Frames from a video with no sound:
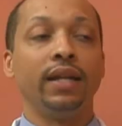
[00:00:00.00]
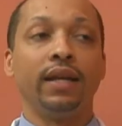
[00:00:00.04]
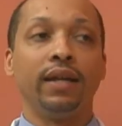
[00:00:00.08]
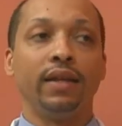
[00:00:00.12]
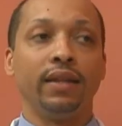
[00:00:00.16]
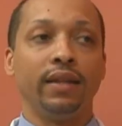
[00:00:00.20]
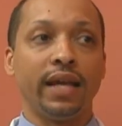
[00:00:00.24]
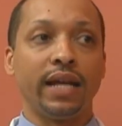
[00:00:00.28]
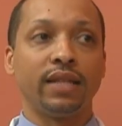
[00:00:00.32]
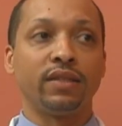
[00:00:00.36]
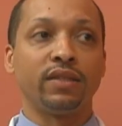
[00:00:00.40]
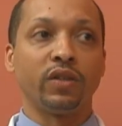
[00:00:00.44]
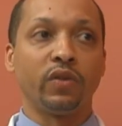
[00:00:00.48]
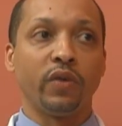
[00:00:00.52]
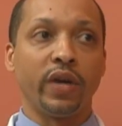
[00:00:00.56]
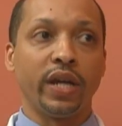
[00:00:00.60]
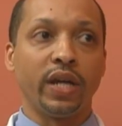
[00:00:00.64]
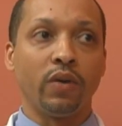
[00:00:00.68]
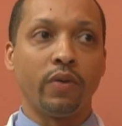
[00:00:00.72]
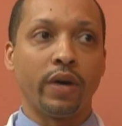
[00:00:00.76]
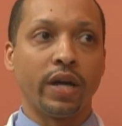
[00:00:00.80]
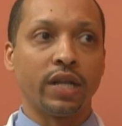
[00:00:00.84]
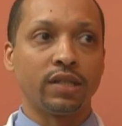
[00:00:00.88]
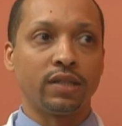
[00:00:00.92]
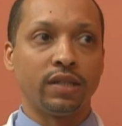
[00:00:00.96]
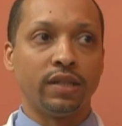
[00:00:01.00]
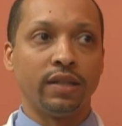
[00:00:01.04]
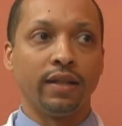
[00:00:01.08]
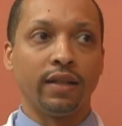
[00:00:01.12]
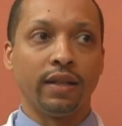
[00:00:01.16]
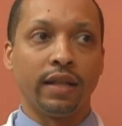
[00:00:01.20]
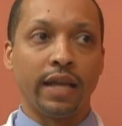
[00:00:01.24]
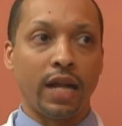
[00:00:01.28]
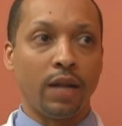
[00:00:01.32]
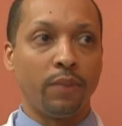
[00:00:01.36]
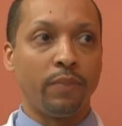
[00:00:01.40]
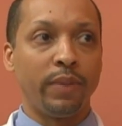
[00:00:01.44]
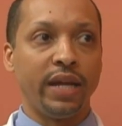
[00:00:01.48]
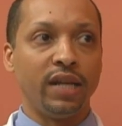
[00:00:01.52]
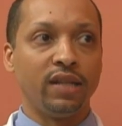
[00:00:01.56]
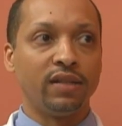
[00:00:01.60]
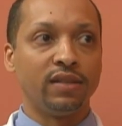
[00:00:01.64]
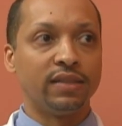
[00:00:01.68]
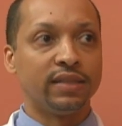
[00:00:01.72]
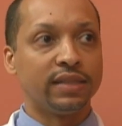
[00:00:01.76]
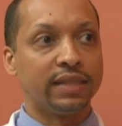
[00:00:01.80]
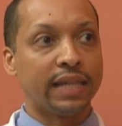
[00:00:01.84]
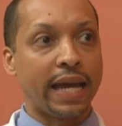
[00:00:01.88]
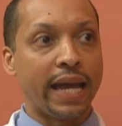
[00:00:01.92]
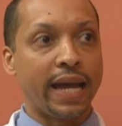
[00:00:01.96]
And that's a great question a lot of
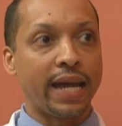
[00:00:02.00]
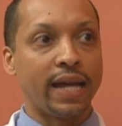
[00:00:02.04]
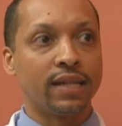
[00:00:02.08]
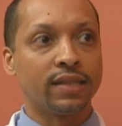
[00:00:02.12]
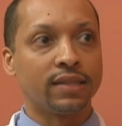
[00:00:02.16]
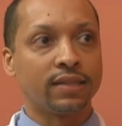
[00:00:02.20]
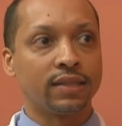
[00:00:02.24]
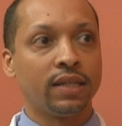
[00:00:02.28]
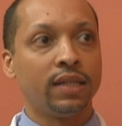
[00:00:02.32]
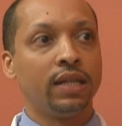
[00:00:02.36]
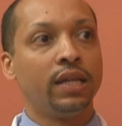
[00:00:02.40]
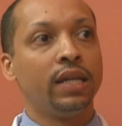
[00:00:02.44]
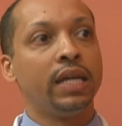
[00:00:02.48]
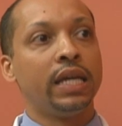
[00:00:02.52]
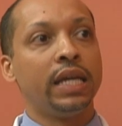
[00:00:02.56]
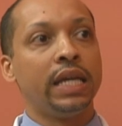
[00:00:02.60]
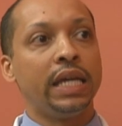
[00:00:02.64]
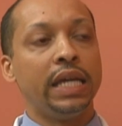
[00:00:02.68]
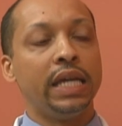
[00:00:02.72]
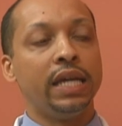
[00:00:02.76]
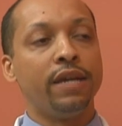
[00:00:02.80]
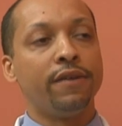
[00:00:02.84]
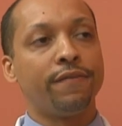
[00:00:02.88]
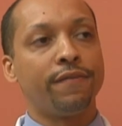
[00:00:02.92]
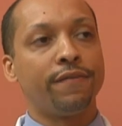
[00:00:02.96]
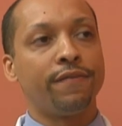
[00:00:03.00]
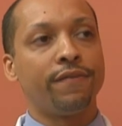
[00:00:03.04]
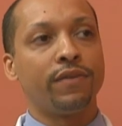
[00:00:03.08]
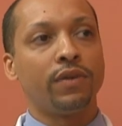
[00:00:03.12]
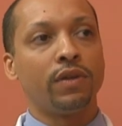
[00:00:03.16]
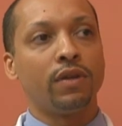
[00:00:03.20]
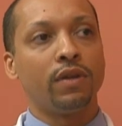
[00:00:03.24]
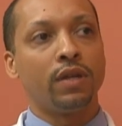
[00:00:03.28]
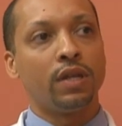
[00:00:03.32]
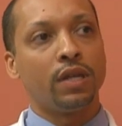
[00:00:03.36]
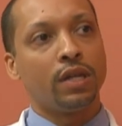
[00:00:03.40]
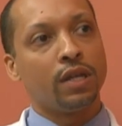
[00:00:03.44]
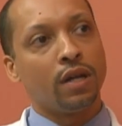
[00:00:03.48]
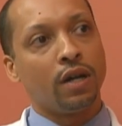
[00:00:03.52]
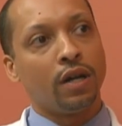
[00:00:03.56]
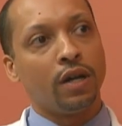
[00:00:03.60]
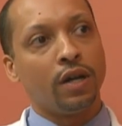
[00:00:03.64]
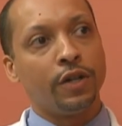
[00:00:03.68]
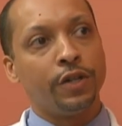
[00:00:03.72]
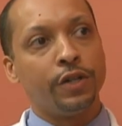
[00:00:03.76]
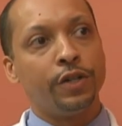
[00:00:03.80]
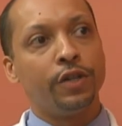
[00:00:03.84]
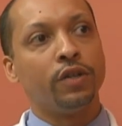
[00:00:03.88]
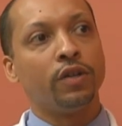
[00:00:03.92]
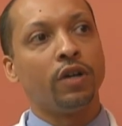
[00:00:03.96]
patients ask. If
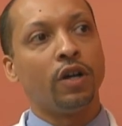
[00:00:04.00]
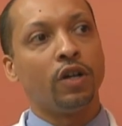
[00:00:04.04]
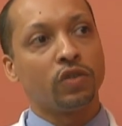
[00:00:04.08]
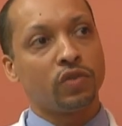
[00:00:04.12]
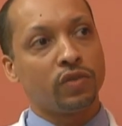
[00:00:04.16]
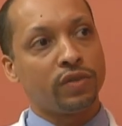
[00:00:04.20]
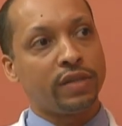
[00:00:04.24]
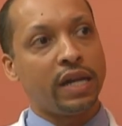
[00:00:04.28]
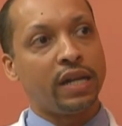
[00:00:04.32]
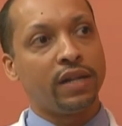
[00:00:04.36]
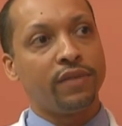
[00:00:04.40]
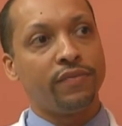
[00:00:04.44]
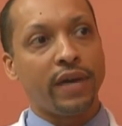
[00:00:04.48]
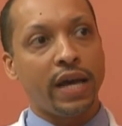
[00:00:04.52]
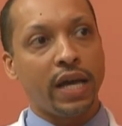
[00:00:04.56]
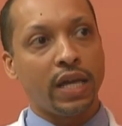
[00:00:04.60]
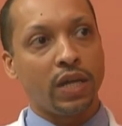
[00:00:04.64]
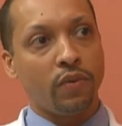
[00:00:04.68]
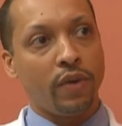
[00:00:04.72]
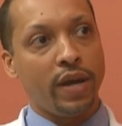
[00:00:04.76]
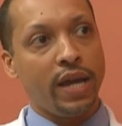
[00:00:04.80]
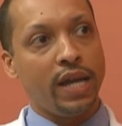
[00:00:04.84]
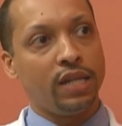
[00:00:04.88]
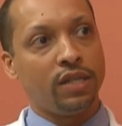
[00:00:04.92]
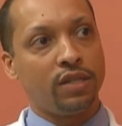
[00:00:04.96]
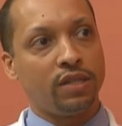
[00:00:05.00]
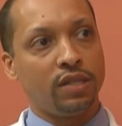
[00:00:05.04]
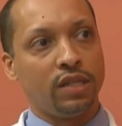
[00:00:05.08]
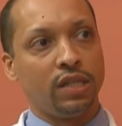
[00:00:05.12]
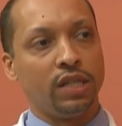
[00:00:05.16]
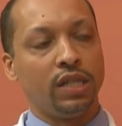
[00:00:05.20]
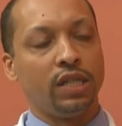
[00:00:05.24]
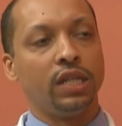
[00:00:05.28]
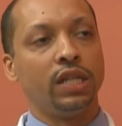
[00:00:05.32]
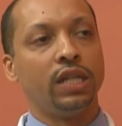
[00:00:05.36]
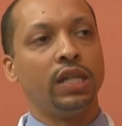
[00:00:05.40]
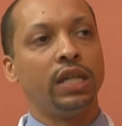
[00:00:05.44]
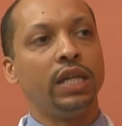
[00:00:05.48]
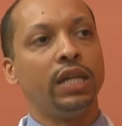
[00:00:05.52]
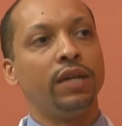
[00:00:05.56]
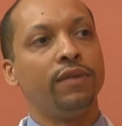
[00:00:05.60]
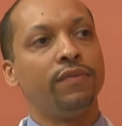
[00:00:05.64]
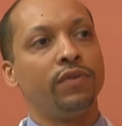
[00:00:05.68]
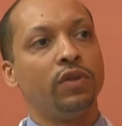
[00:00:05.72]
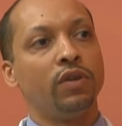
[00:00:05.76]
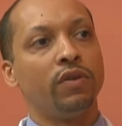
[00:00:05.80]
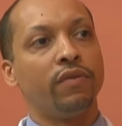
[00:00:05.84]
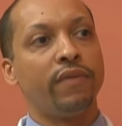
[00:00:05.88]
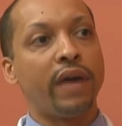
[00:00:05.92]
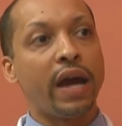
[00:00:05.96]
under ultrasound evaluation, if
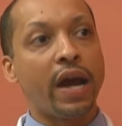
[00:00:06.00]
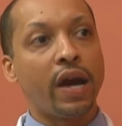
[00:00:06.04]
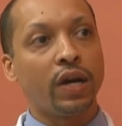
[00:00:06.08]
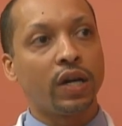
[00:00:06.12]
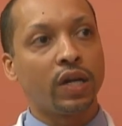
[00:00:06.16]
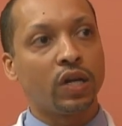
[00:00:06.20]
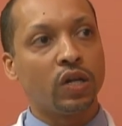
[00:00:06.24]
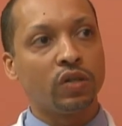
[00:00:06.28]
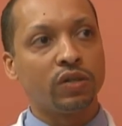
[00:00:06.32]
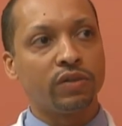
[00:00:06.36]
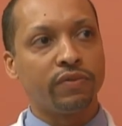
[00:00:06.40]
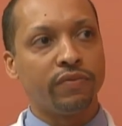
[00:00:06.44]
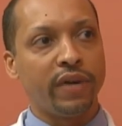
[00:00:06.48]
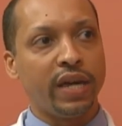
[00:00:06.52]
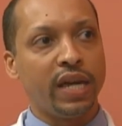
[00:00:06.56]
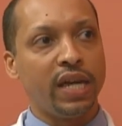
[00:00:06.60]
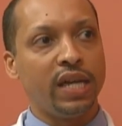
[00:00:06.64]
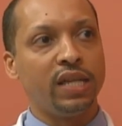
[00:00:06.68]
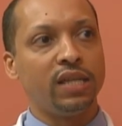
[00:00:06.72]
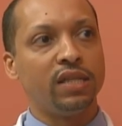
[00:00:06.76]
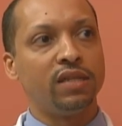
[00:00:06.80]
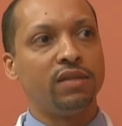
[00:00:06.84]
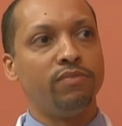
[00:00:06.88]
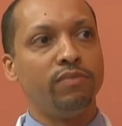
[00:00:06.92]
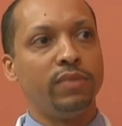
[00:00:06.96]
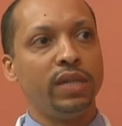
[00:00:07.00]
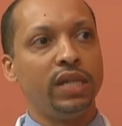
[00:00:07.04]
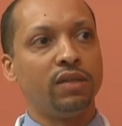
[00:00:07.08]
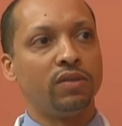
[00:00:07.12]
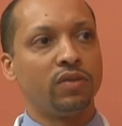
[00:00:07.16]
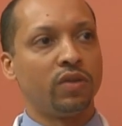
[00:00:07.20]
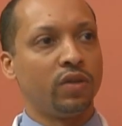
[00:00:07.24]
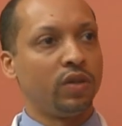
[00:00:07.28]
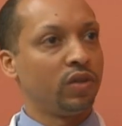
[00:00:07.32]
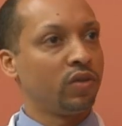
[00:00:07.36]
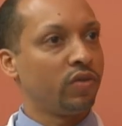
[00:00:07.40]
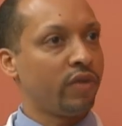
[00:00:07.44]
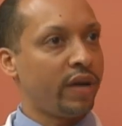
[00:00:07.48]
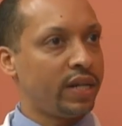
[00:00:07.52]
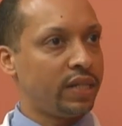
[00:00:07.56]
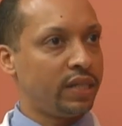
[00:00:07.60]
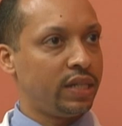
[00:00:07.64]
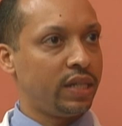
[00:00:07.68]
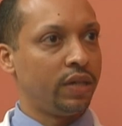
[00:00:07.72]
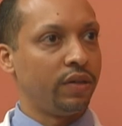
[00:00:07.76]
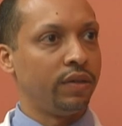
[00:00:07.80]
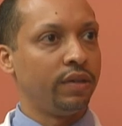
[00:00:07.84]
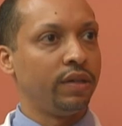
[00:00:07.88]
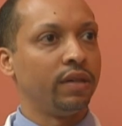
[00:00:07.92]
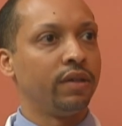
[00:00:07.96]
your varicose veins meet certain
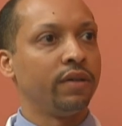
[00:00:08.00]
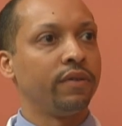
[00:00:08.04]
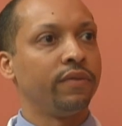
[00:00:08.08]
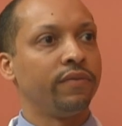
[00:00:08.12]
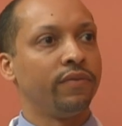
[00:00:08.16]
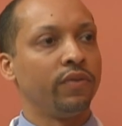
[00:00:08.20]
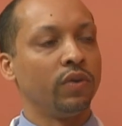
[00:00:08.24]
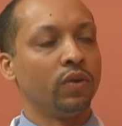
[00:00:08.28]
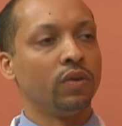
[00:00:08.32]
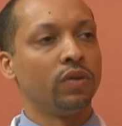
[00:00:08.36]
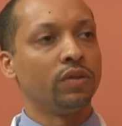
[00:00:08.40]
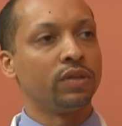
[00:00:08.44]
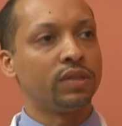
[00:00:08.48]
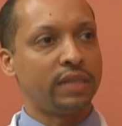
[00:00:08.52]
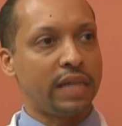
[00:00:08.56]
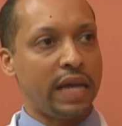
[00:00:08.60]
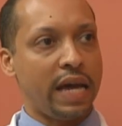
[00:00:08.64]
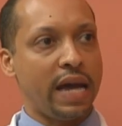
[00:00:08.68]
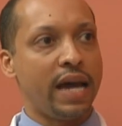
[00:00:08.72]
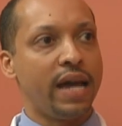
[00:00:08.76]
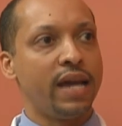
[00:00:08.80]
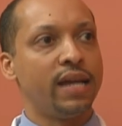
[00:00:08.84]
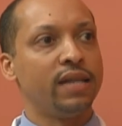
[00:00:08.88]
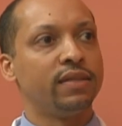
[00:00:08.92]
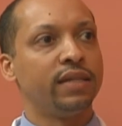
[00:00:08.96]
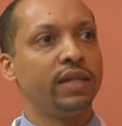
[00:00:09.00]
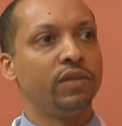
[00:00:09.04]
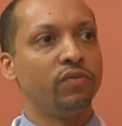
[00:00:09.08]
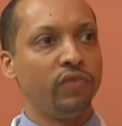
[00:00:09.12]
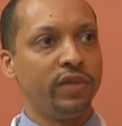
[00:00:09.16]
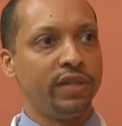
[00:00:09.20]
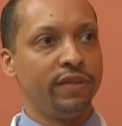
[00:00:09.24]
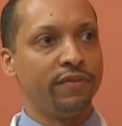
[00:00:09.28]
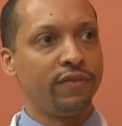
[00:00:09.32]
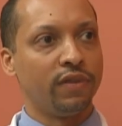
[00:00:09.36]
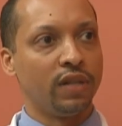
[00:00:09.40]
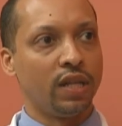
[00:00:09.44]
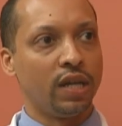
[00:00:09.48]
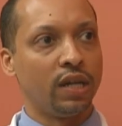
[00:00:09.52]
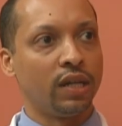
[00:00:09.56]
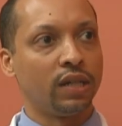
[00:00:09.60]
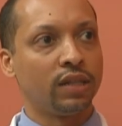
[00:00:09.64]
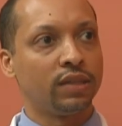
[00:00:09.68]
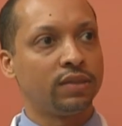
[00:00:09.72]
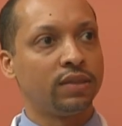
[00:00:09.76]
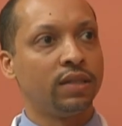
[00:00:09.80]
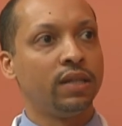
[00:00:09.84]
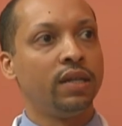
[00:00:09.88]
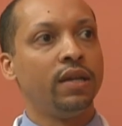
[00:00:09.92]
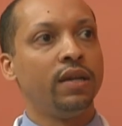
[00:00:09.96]
criteria for size and
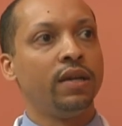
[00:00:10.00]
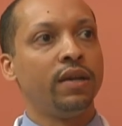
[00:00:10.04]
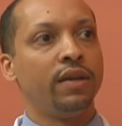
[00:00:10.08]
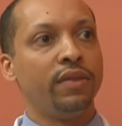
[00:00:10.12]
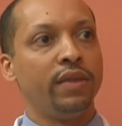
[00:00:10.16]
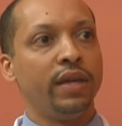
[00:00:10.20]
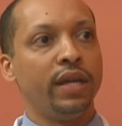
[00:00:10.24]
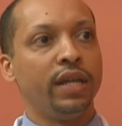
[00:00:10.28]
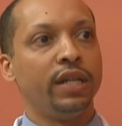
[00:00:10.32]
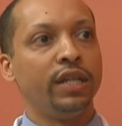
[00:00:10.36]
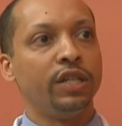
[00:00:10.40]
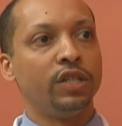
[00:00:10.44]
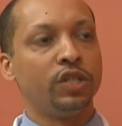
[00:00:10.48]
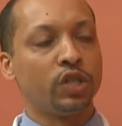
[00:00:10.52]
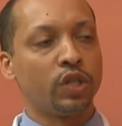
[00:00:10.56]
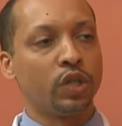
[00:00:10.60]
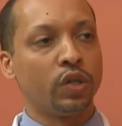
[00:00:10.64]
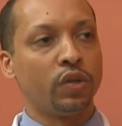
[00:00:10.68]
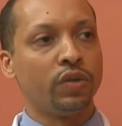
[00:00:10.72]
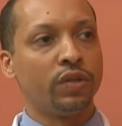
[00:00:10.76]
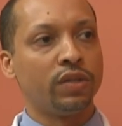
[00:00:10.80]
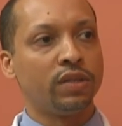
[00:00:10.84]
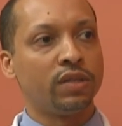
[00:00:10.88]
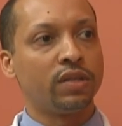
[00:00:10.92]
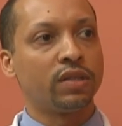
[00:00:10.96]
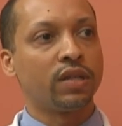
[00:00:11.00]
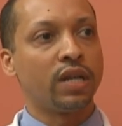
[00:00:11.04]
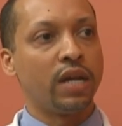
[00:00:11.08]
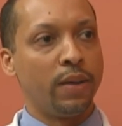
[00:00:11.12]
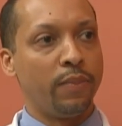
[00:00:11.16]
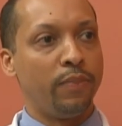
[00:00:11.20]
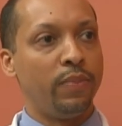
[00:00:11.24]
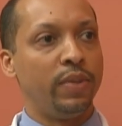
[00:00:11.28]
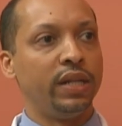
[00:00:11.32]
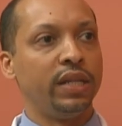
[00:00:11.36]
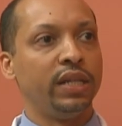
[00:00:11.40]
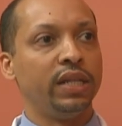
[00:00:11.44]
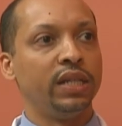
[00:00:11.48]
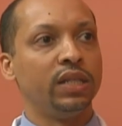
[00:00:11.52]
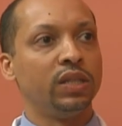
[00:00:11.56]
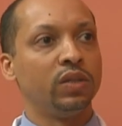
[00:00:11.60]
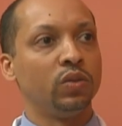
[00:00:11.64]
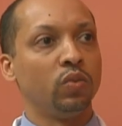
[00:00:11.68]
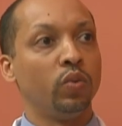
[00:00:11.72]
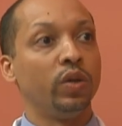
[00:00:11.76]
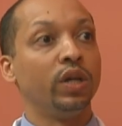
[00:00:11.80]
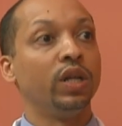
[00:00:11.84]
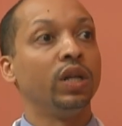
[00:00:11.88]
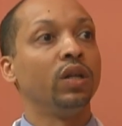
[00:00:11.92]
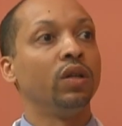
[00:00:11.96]
reflux, then insurance companies
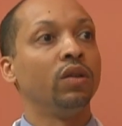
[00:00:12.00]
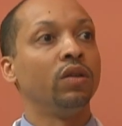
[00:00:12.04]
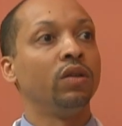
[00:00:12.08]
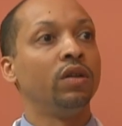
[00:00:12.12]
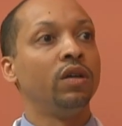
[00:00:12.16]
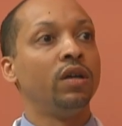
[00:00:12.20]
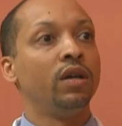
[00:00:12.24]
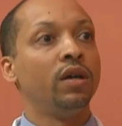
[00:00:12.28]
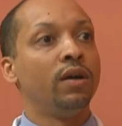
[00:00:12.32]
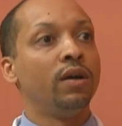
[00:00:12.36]
will,